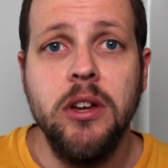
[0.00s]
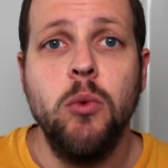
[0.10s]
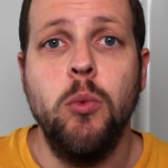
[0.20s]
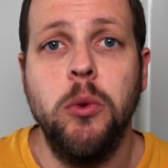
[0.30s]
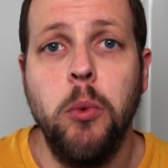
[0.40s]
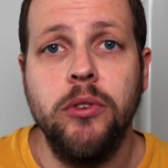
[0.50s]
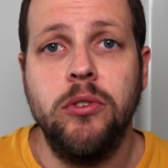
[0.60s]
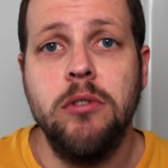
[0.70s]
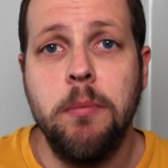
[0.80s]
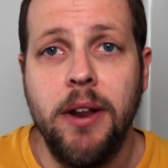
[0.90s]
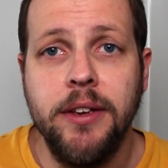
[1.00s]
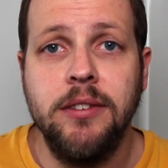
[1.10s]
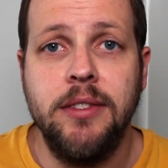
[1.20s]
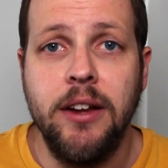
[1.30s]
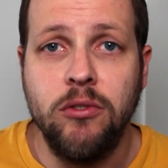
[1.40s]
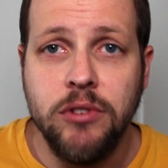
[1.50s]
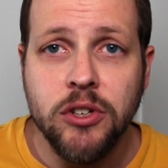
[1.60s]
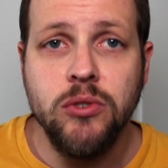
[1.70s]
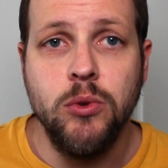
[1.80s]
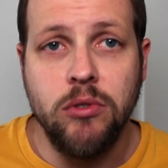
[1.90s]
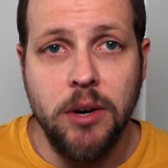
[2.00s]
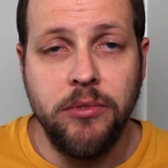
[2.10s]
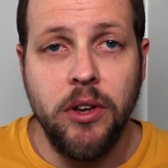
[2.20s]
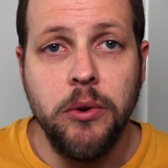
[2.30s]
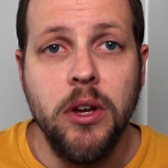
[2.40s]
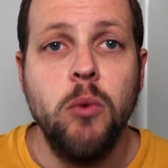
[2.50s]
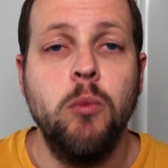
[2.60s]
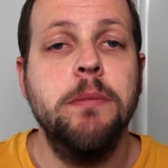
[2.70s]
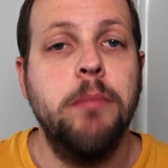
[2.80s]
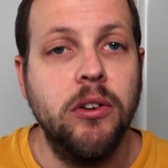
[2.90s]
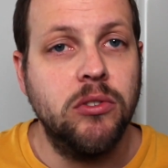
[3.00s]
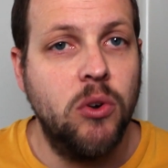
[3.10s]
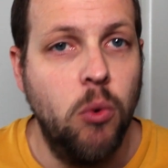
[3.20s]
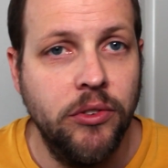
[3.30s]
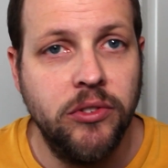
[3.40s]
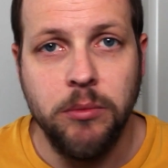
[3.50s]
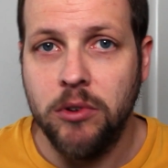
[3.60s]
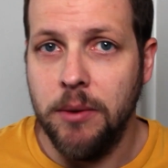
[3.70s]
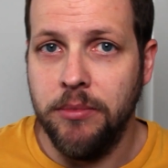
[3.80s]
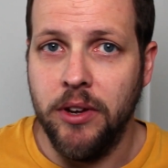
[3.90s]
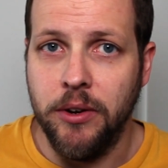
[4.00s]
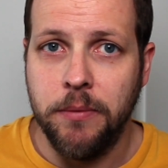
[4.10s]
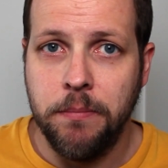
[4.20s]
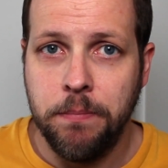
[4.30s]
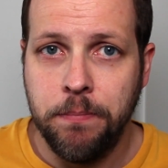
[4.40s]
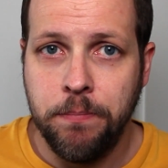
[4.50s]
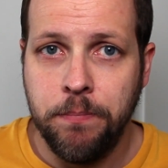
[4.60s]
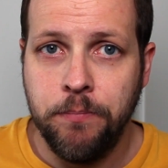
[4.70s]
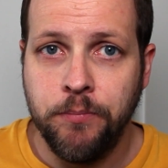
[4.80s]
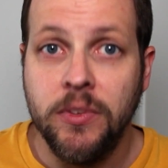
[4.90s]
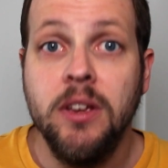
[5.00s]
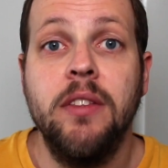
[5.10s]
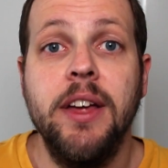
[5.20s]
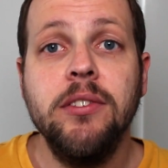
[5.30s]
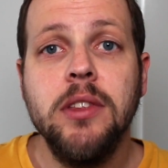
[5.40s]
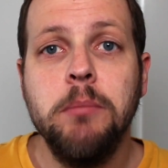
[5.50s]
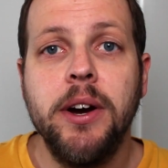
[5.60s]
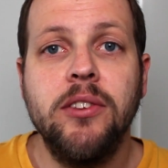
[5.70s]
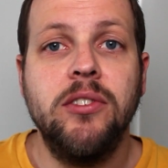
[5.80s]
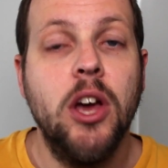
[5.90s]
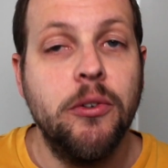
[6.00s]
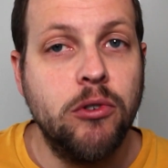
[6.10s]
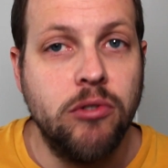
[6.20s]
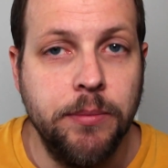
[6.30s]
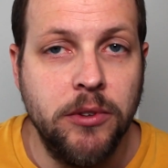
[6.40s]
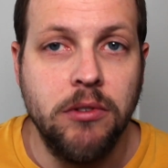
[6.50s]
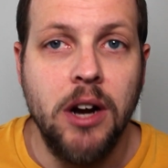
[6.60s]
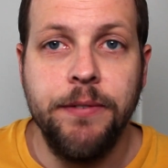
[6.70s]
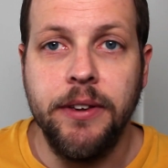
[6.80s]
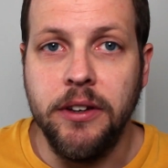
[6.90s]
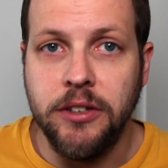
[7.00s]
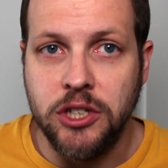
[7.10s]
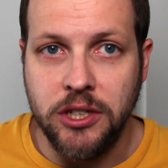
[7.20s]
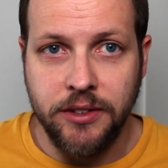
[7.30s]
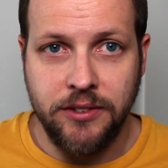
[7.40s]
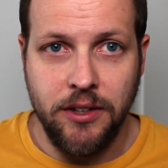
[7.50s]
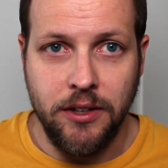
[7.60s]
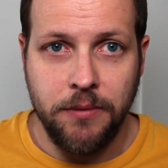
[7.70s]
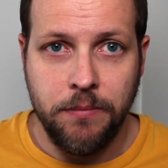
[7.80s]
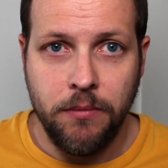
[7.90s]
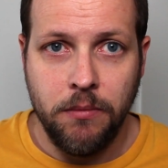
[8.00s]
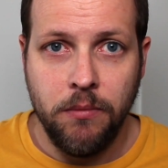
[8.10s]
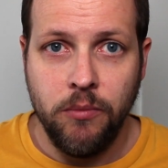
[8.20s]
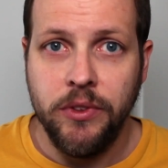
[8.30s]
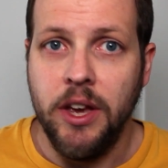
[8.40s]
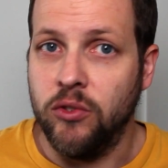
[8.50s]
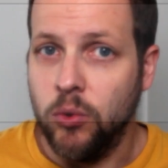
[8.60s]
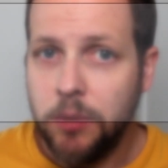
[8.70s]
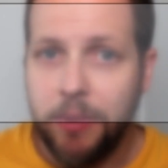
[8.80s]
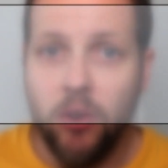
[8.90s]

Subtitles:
we'll want to replace that traditional crypto with post-quantum crypto. That's the mindset of cryptographic agility. It's all about